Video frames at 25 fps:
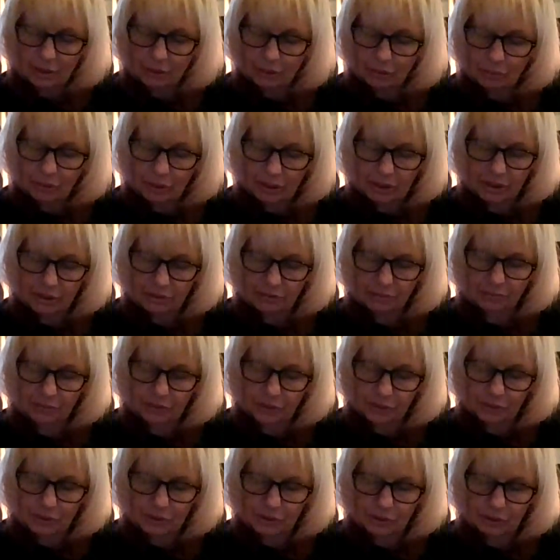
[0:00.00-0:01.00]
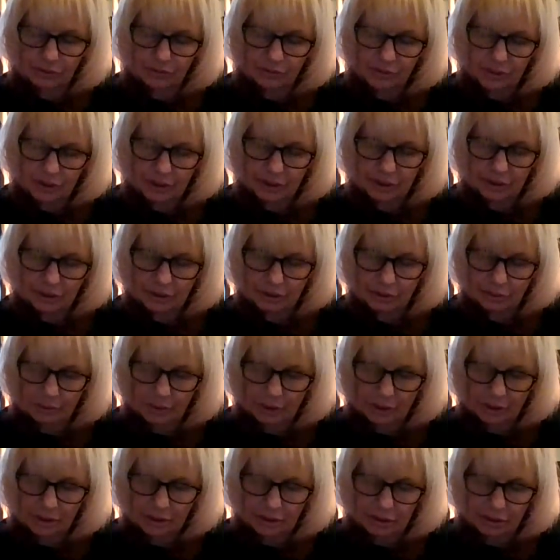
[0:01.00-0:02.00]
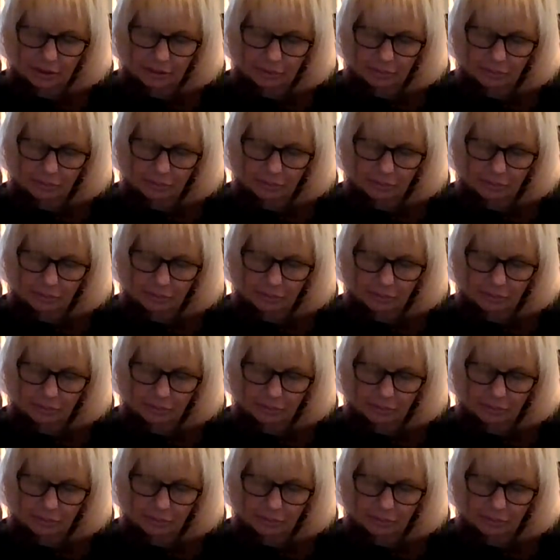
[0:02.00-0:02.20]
What is the future of this situation?